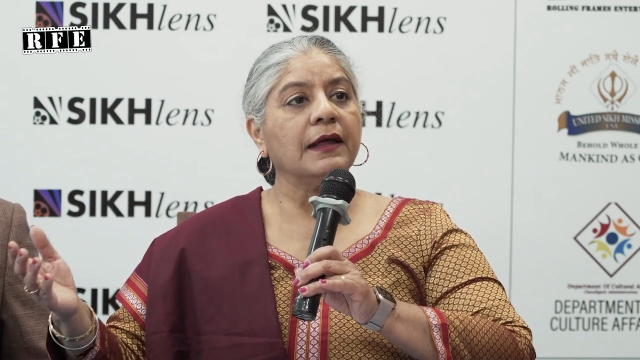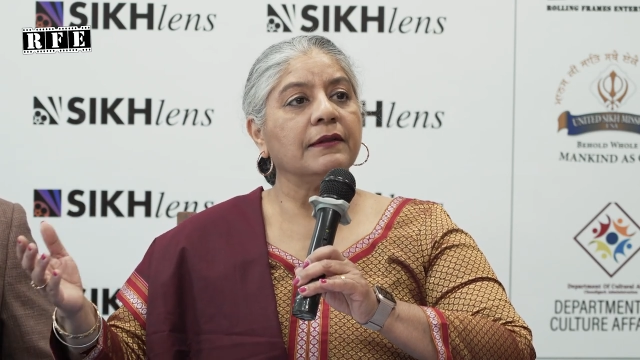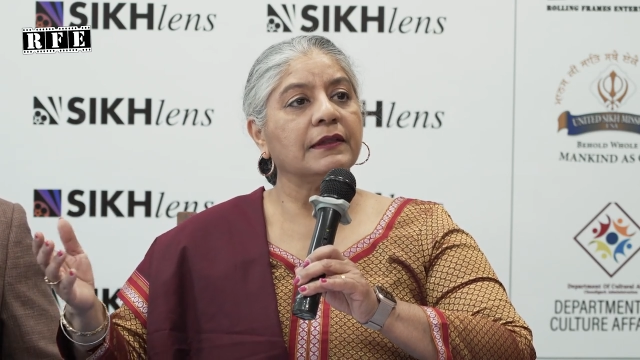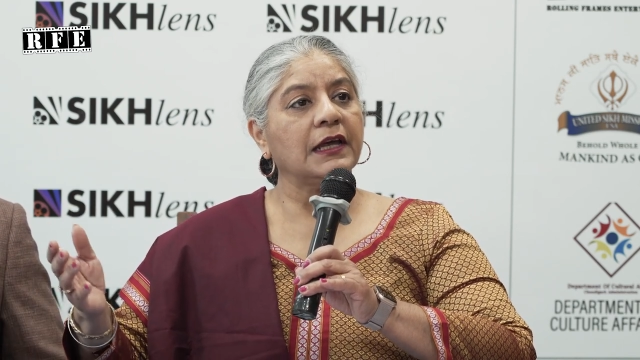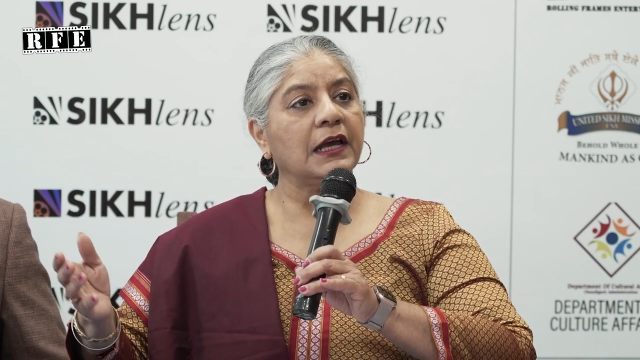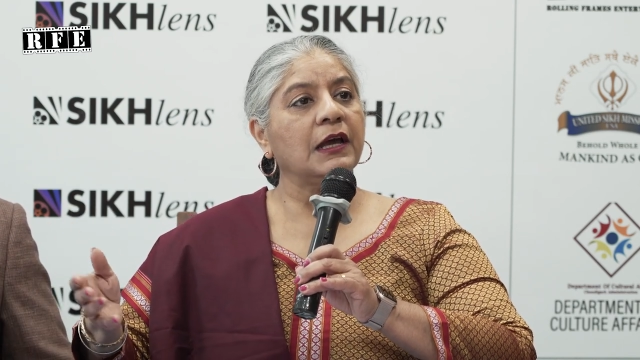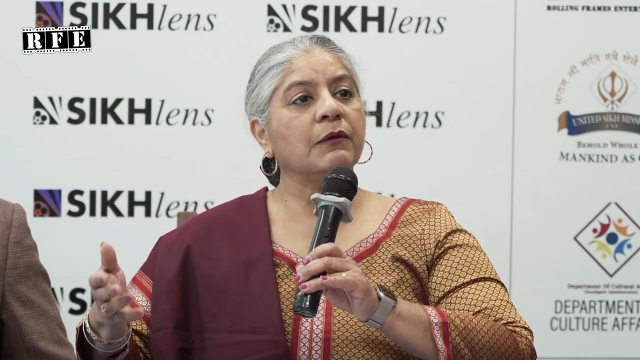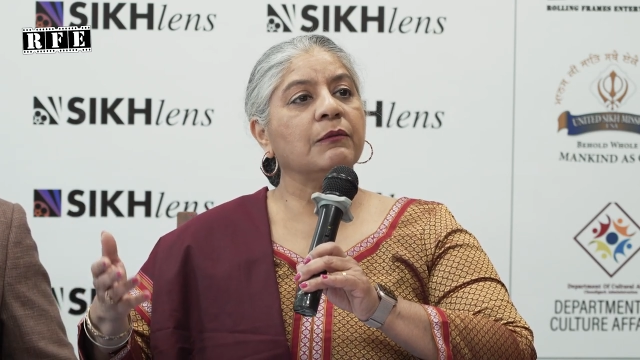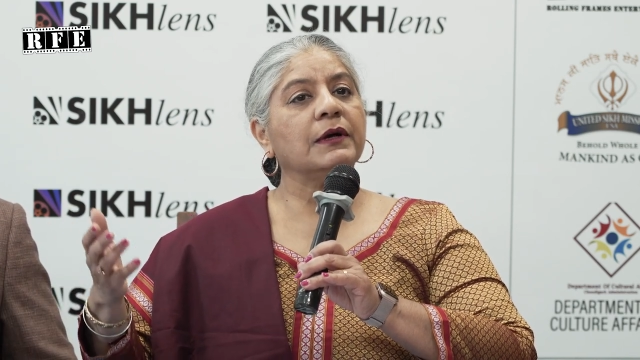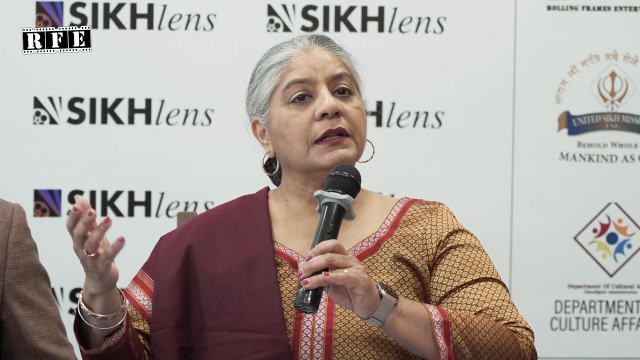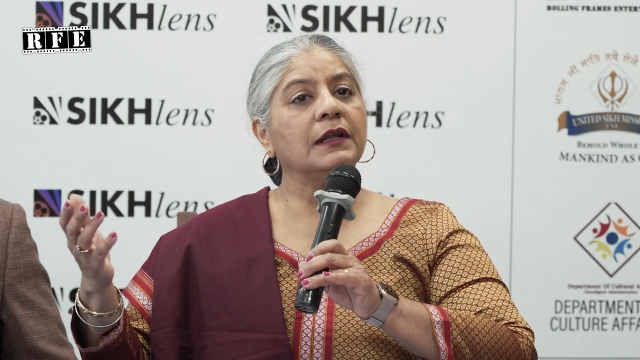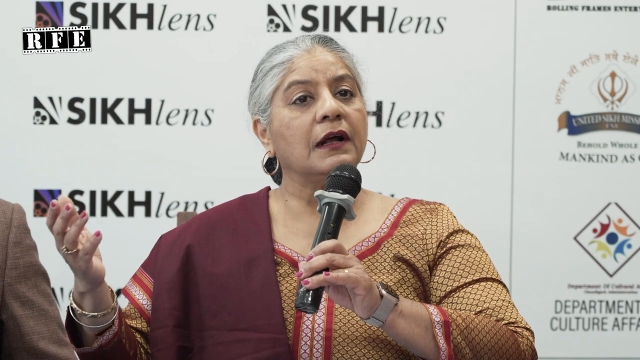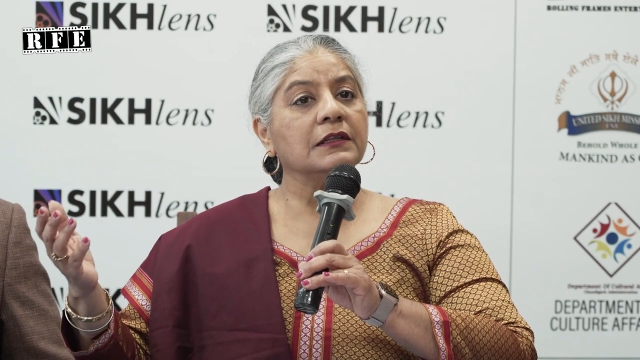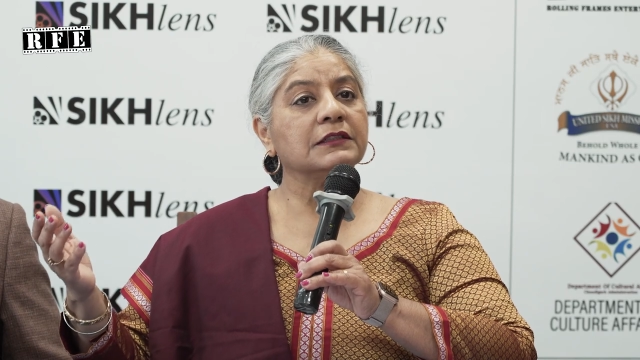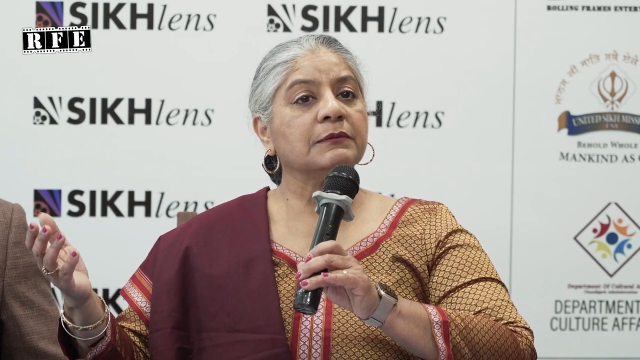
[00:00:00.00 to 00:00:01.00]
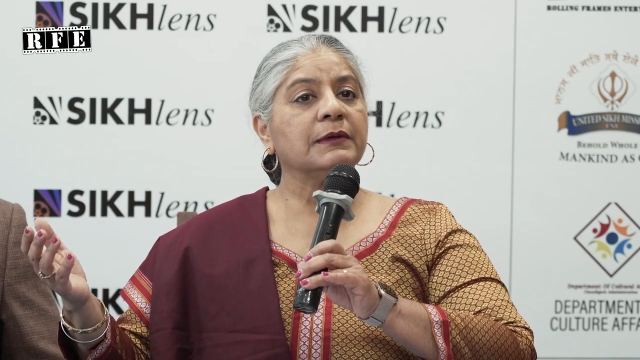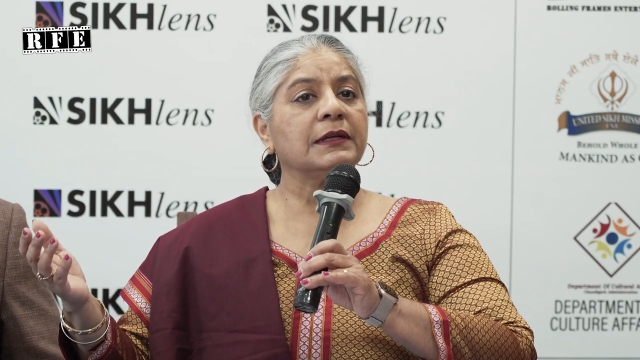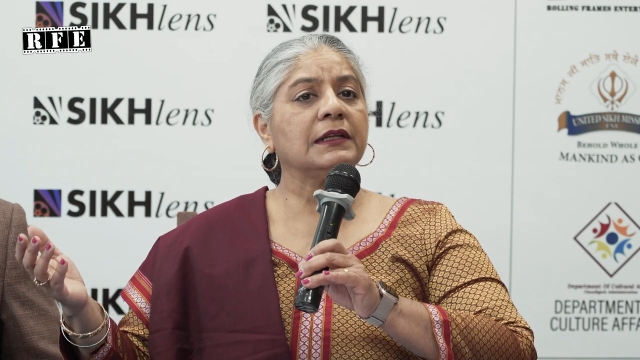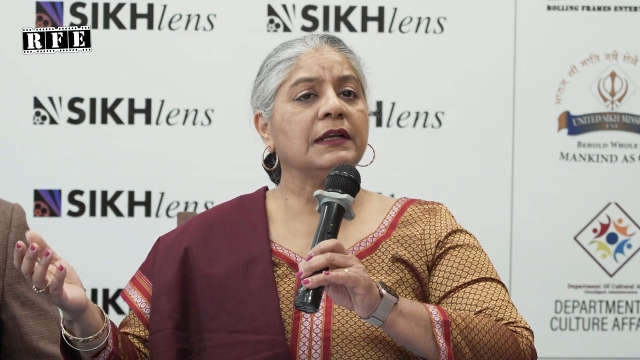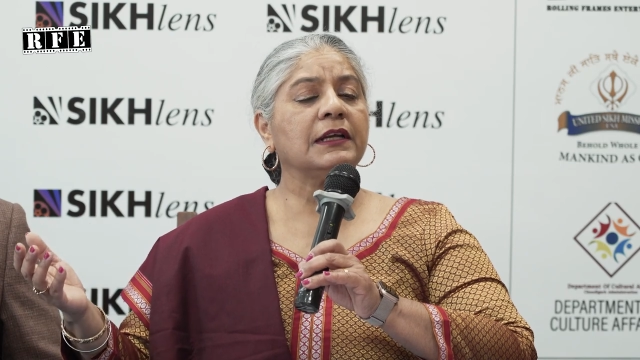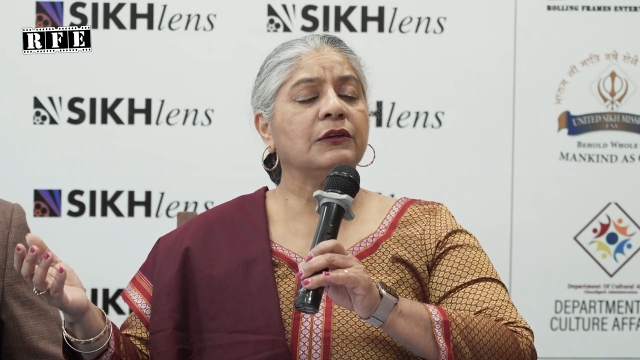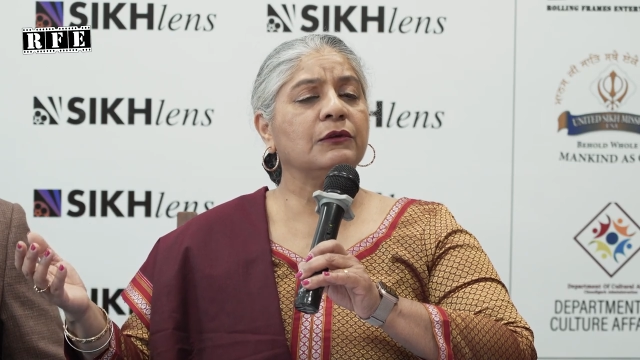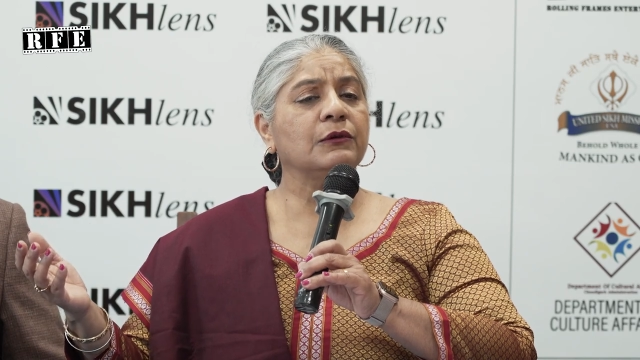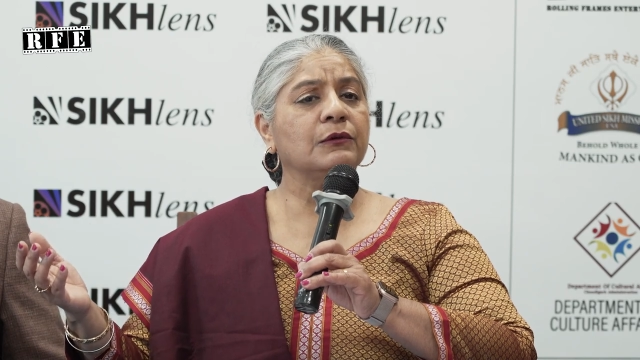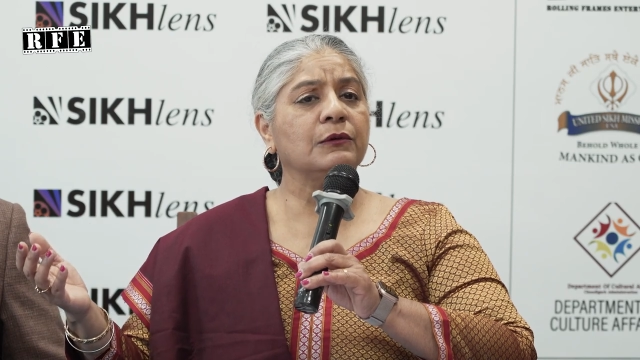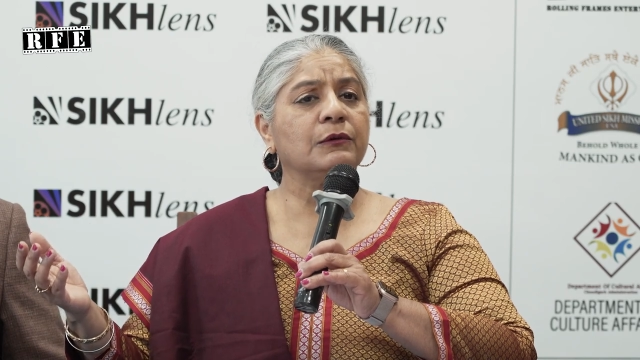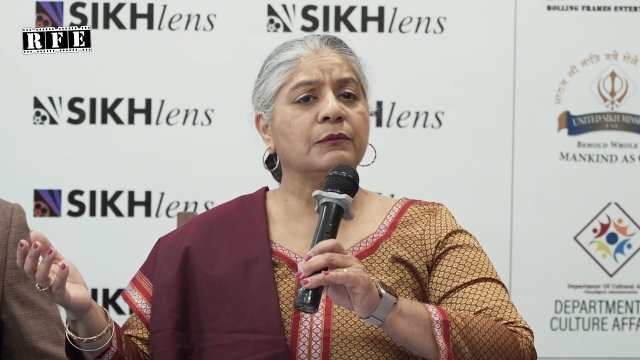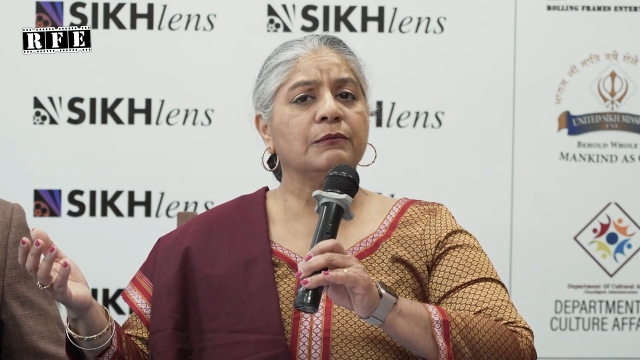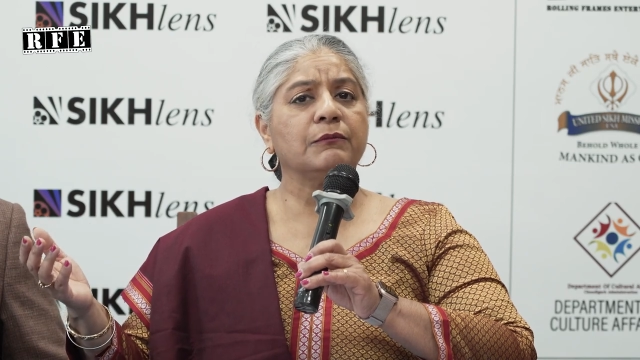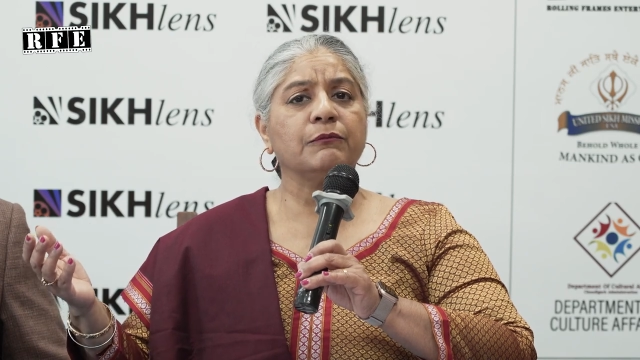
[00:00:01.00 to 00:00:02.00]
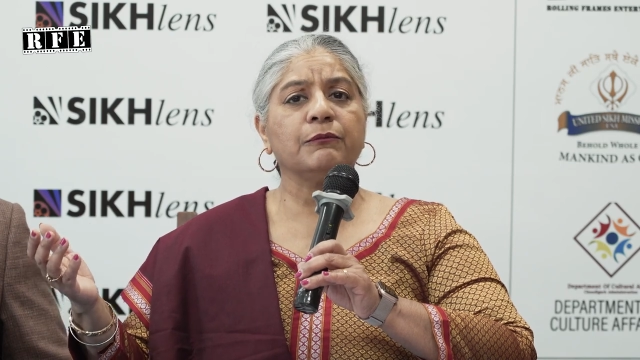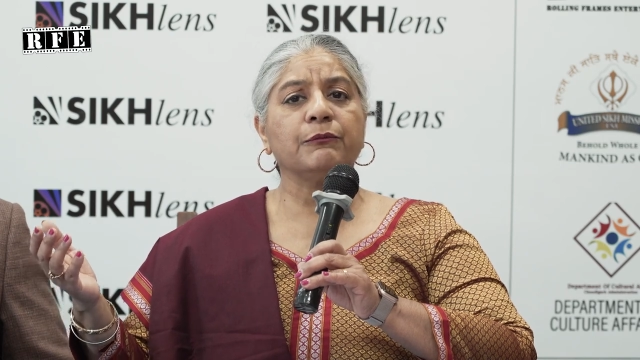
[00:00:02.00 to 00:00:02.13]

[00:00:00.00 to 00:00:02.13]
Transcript: And they will ultimately do